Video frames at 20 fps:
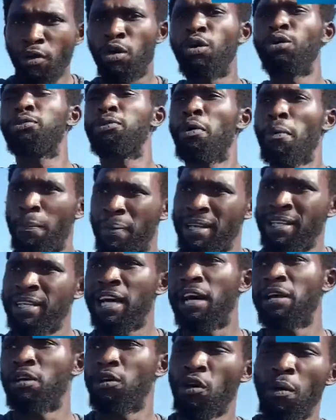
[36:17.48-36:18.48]
It all goes
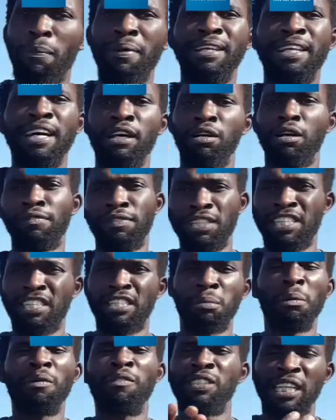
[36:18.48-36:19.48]
up and down and up and
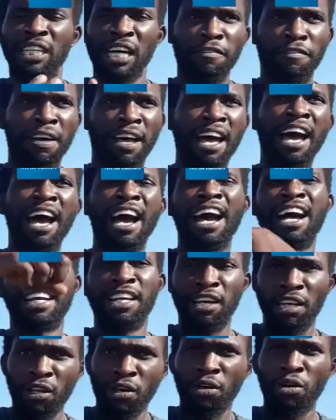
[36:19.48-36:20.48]
down. And obviously some of us have
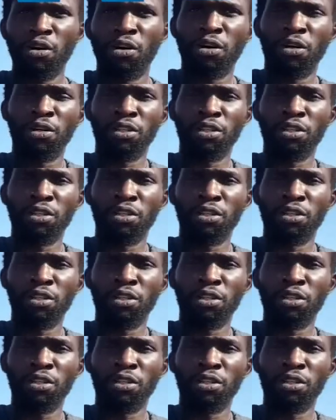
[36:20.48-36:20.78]
higher